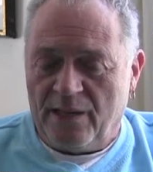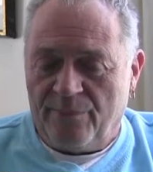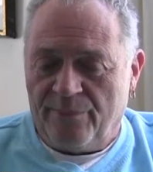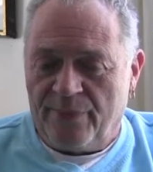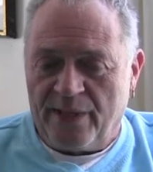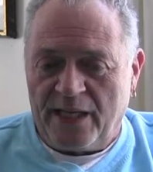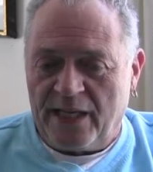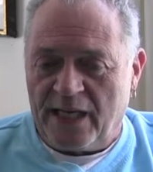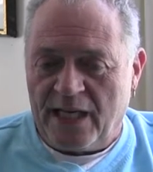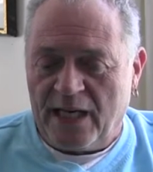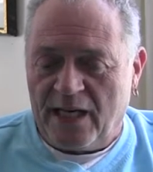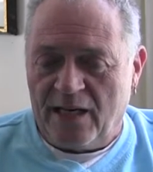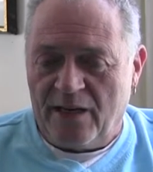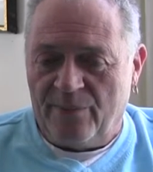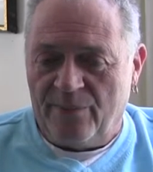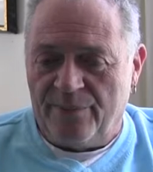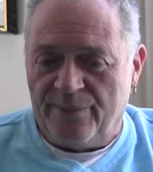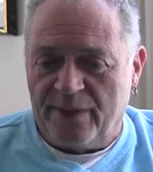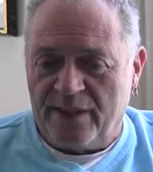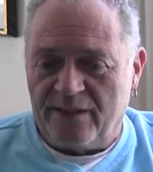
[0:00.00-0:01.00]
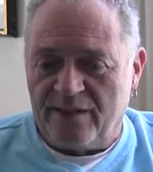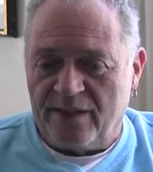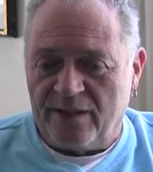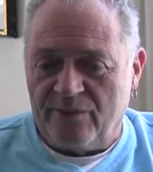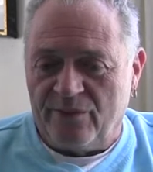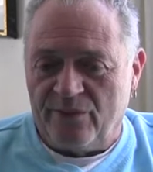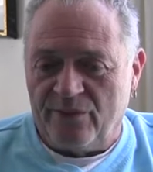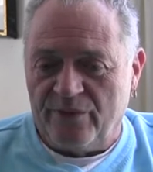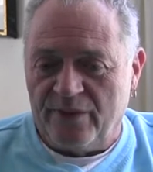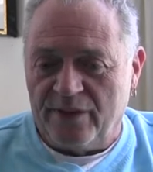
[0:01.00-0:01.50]
but uh, but
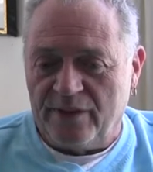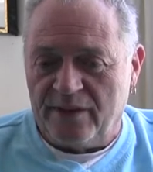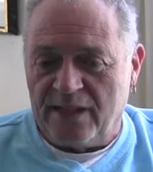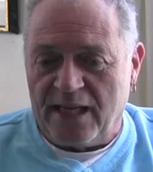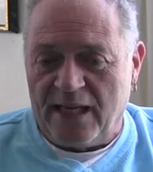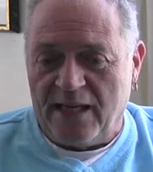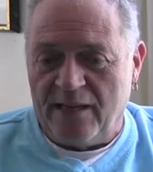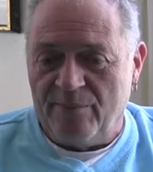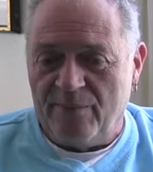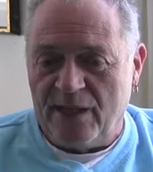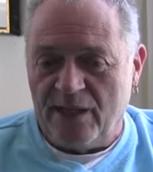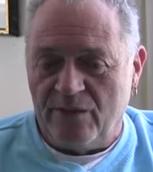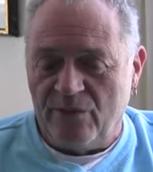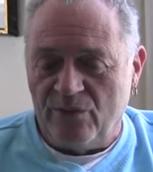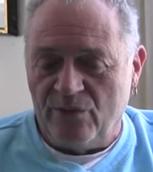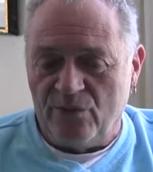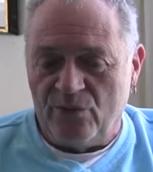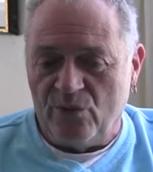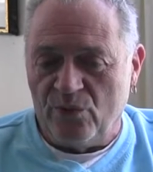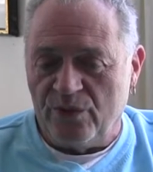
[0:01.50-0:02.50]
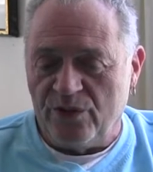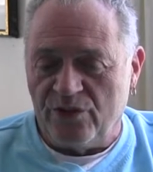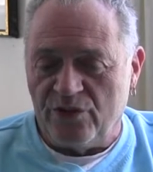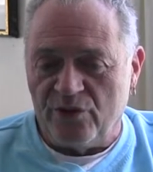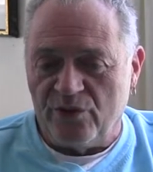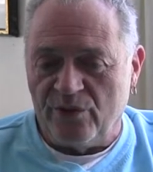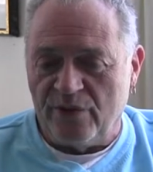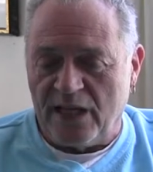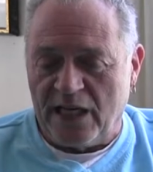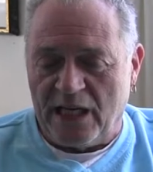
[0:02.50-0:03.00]
that but gay men would
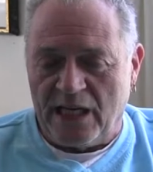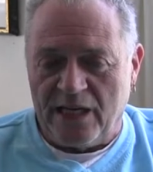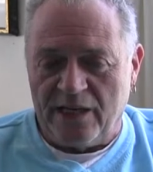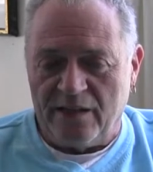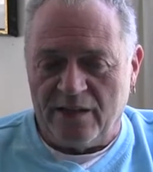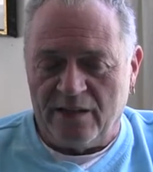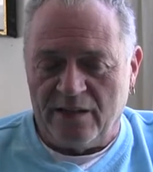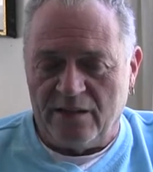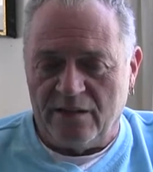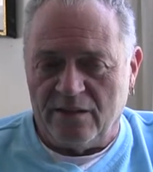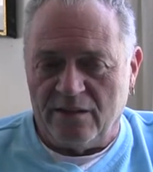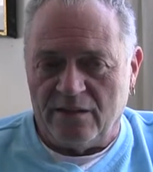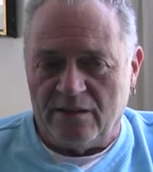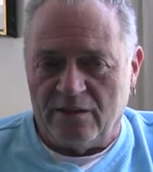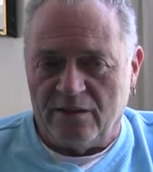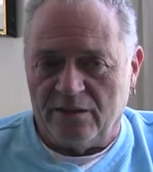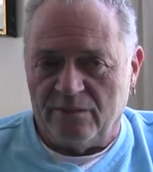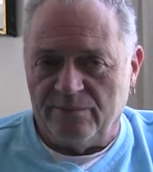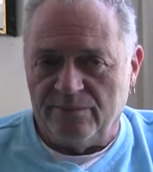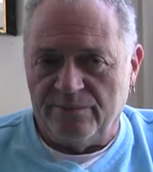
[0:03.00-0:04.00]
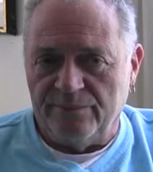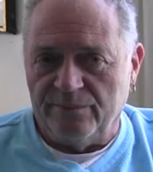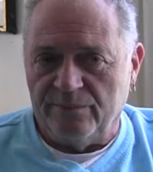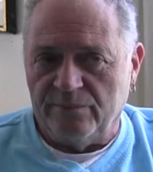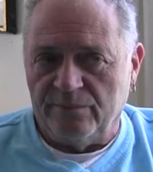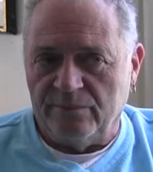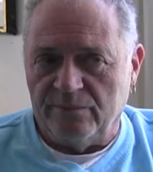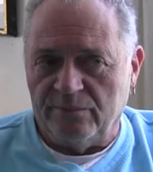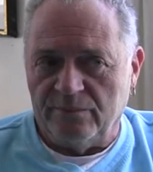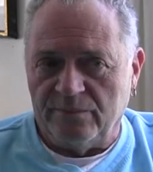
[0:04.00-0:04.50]
do that, uh, or
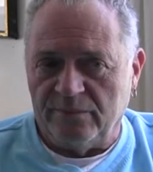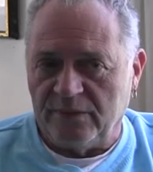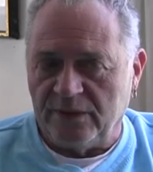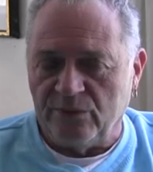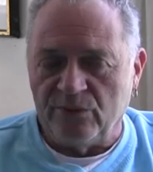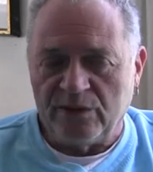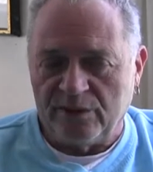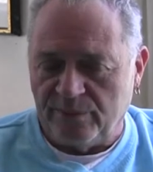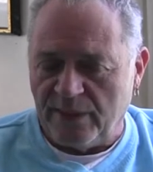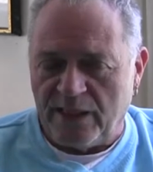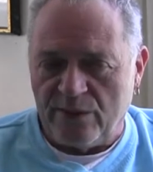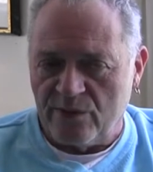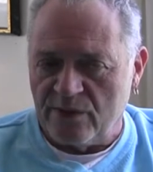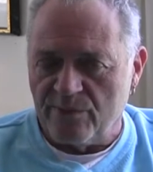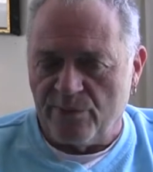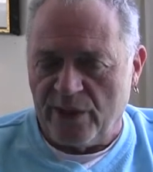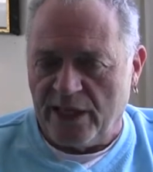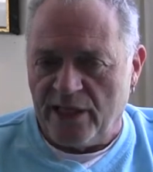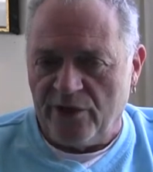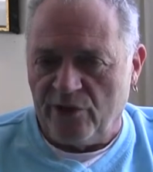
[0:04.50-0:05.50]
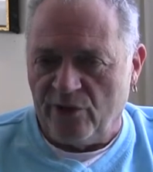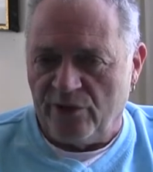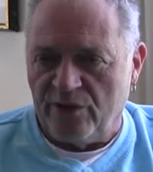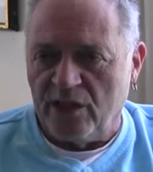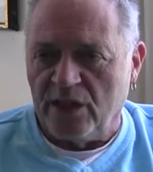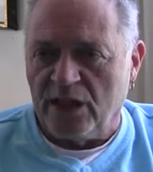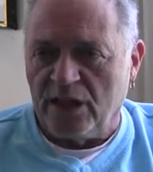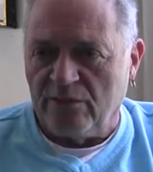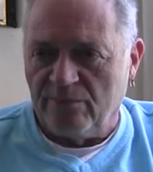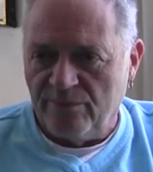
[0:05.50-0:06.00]
it was that was a brand new
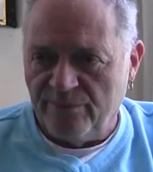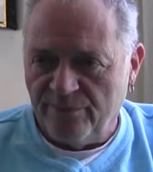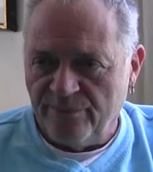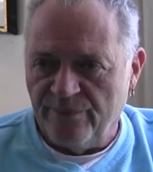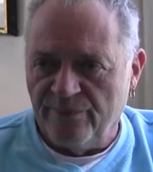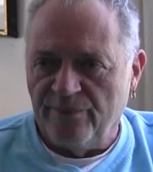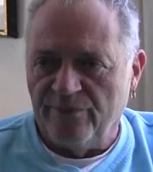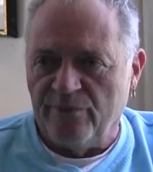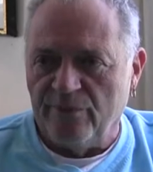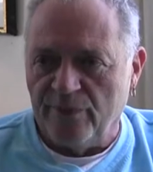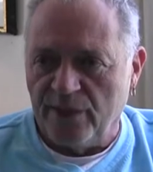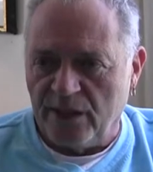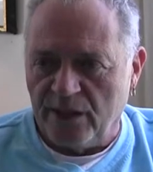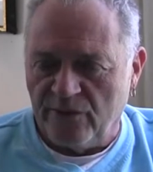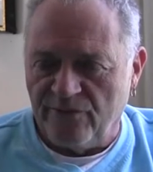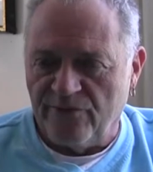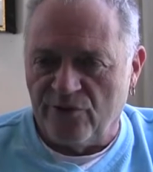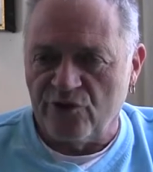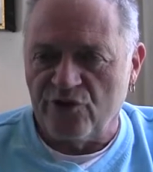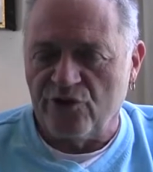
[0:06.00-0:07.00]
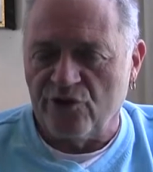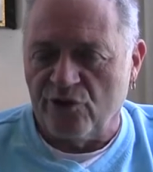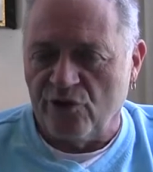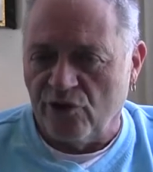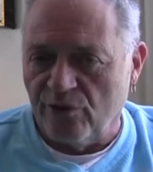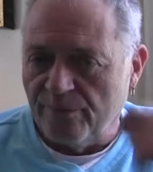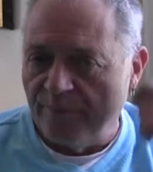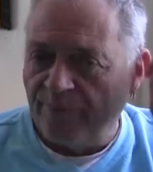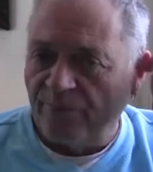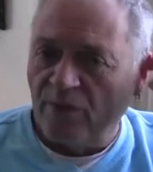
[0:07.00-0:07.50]
thing for me for
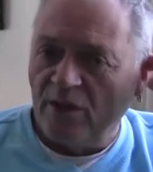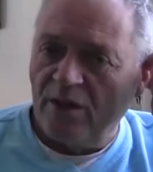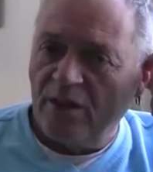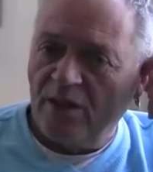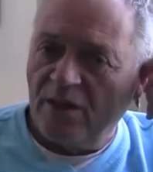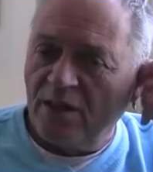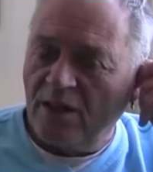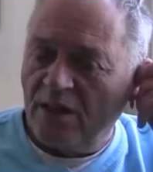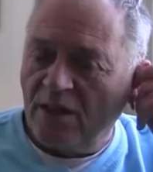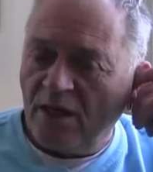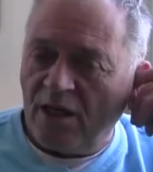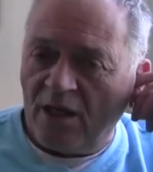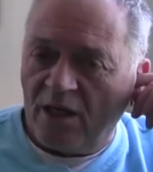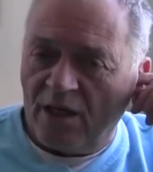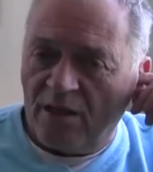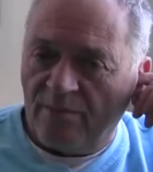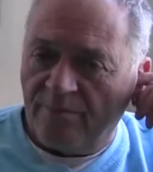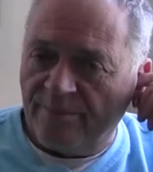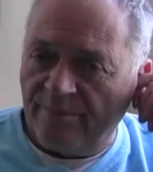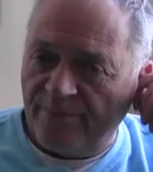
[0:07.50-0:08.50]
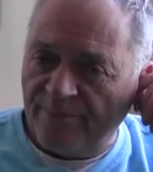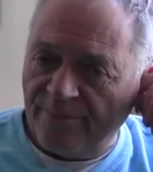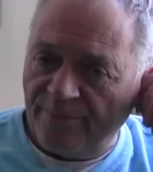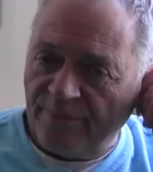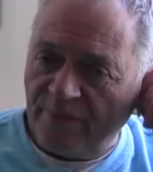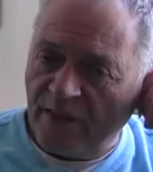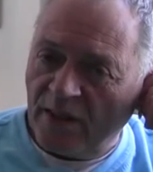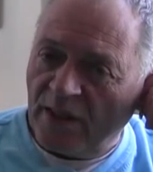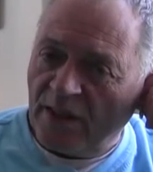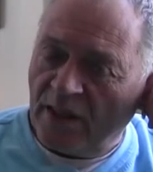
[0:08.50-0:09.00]
sure. Mm-hmm. Um,
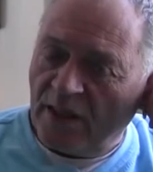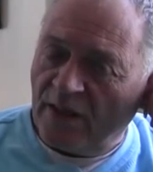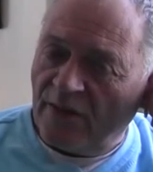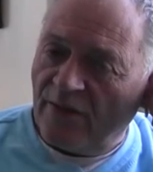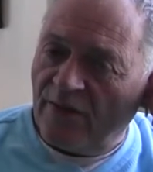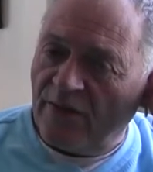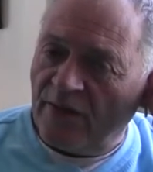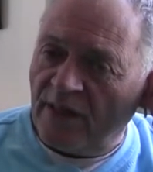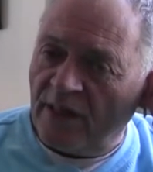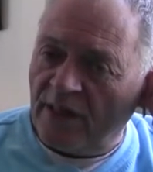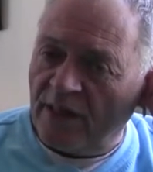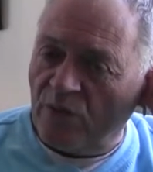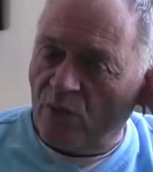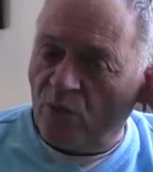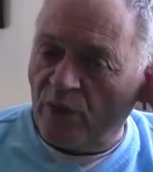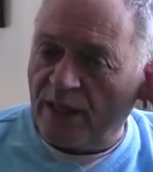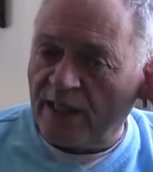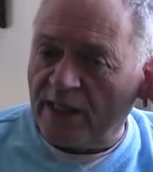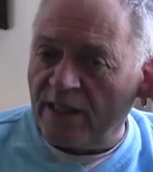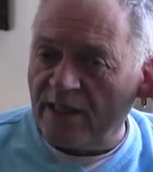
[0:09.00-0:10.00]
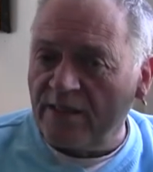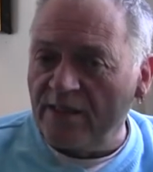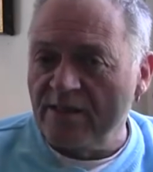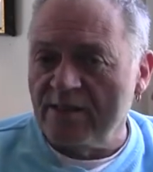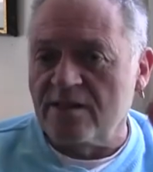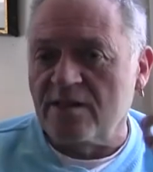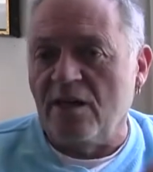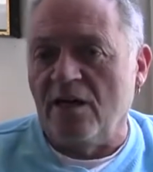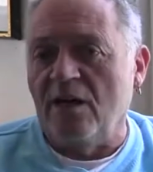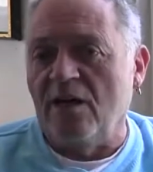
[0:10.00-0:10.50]
the Wiccan
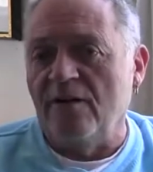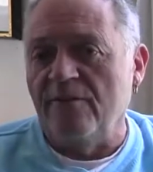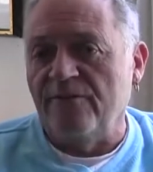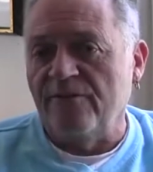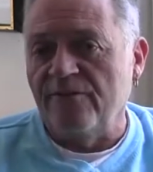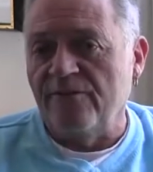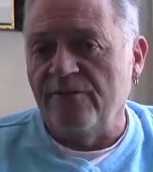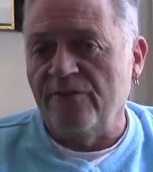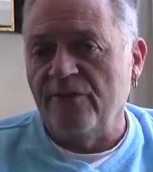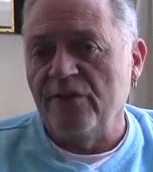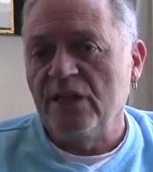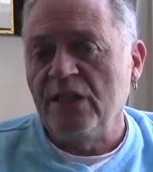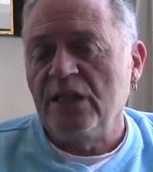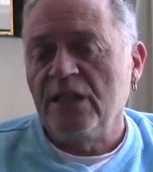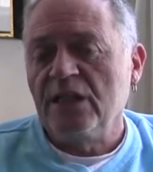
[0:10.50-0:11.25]
stuff,